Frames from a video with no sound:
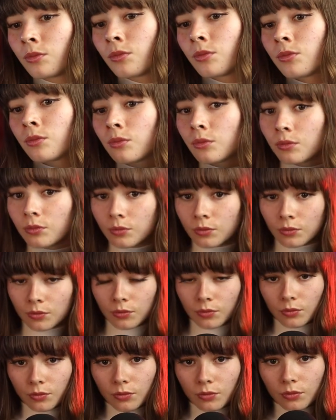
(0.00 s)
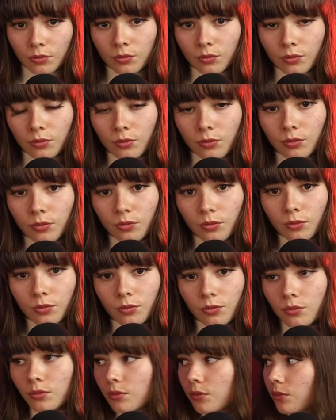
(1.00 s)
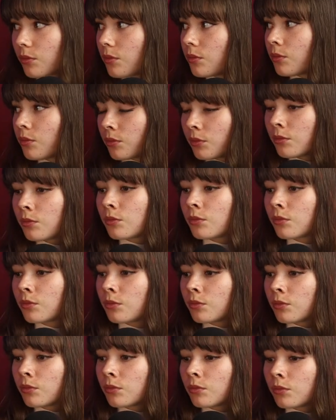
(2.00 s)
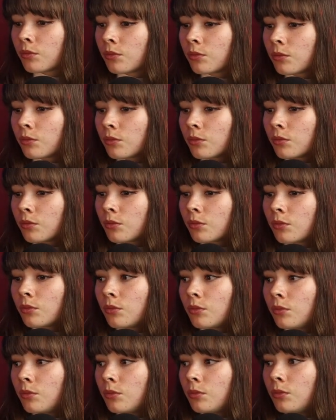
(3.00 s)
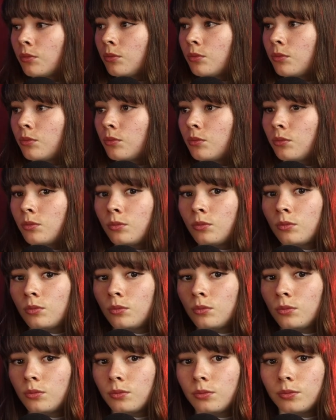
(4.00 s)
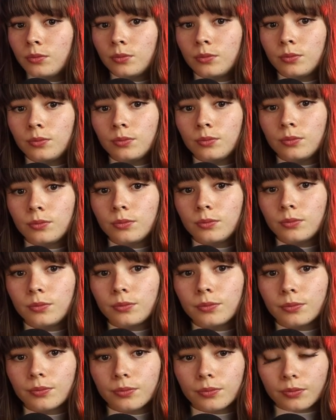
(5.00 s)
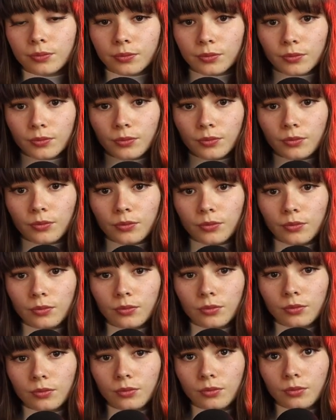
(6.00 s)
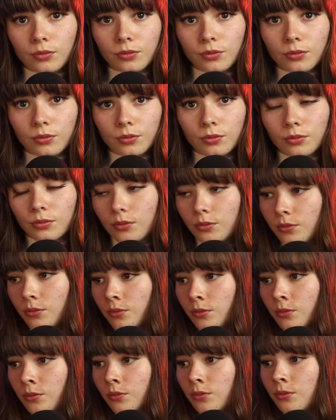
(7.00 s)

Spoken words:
(not speaking)